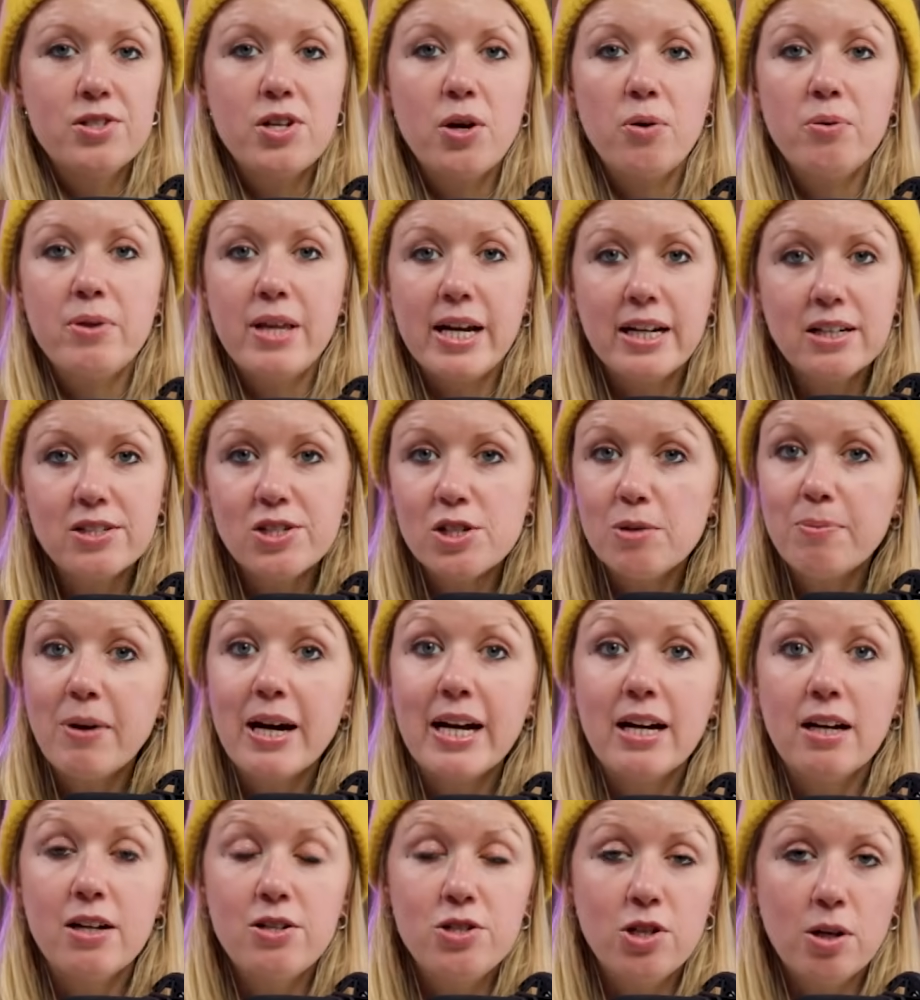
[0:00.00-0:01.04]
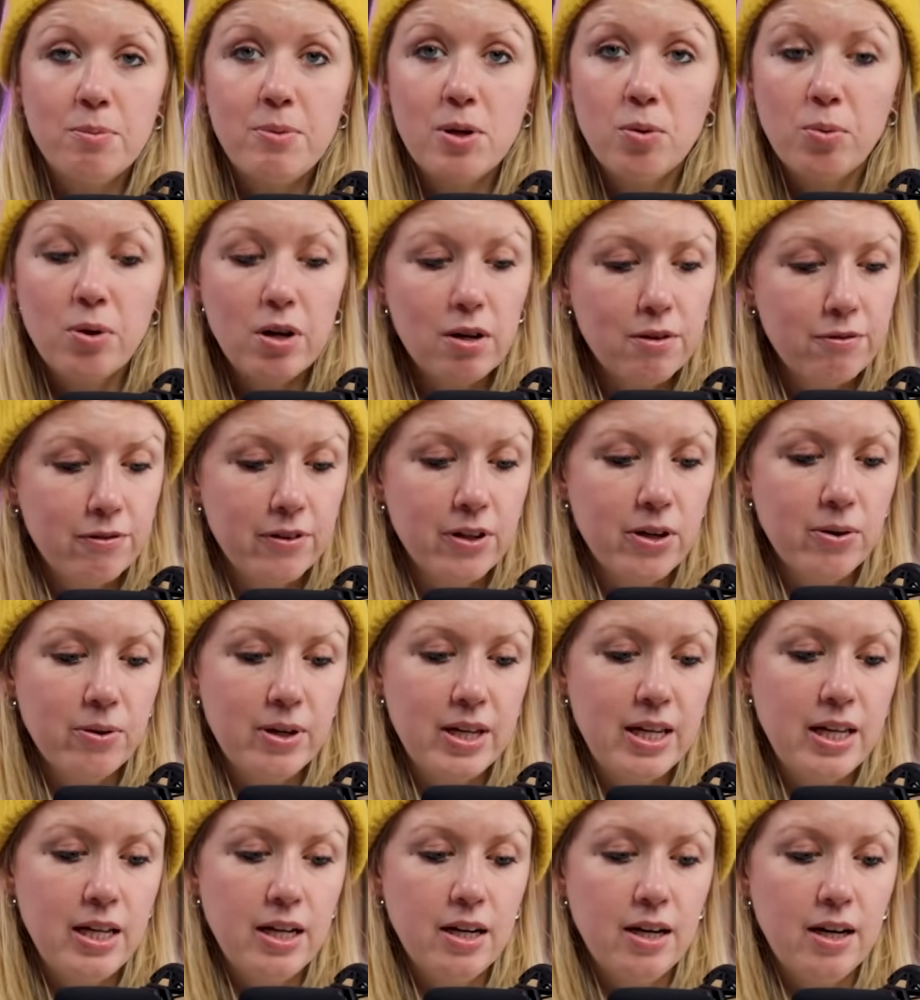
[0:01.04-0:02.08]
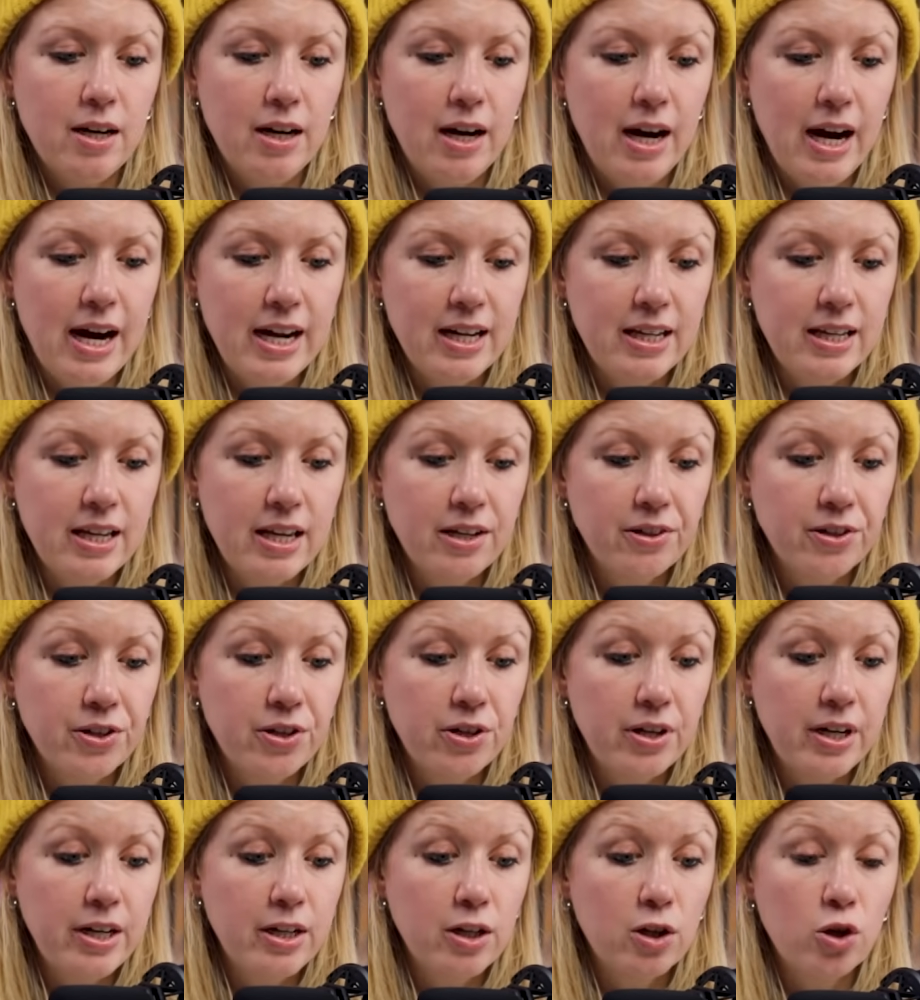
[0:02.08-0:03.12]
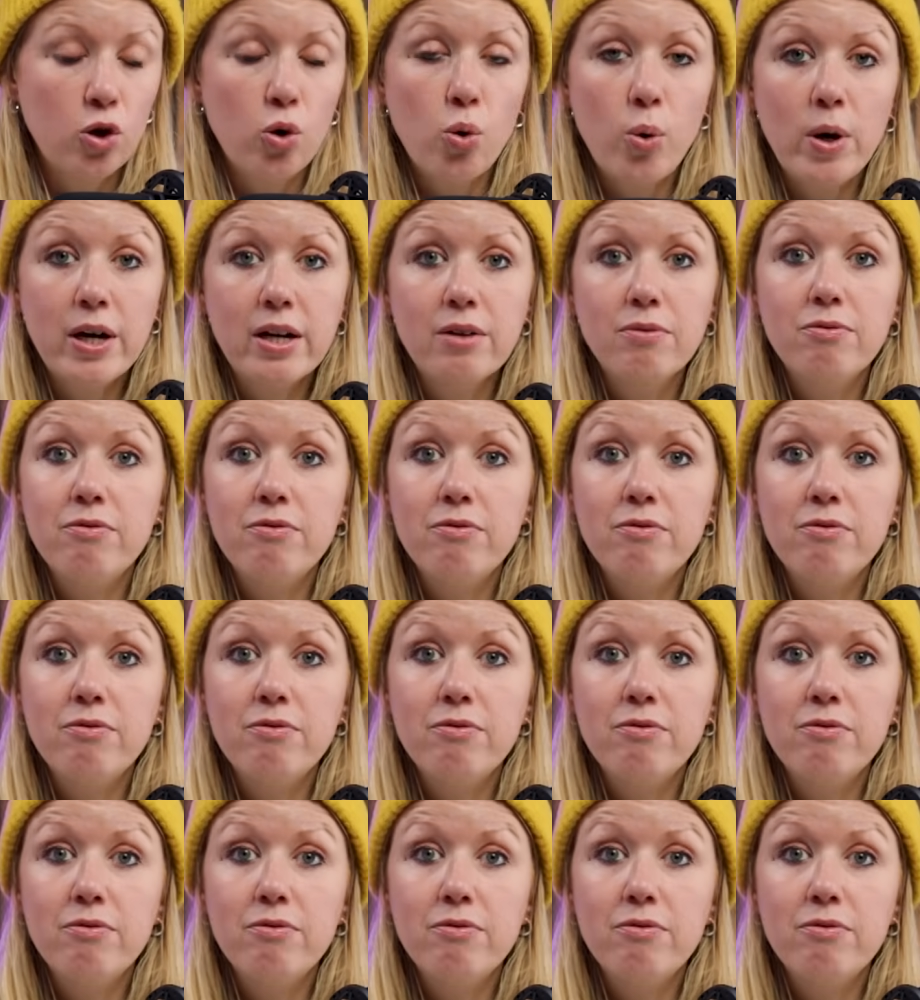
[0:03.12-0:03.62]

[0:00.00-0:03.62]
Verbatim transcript: So thanks to my Adobe workflow here, I can create quick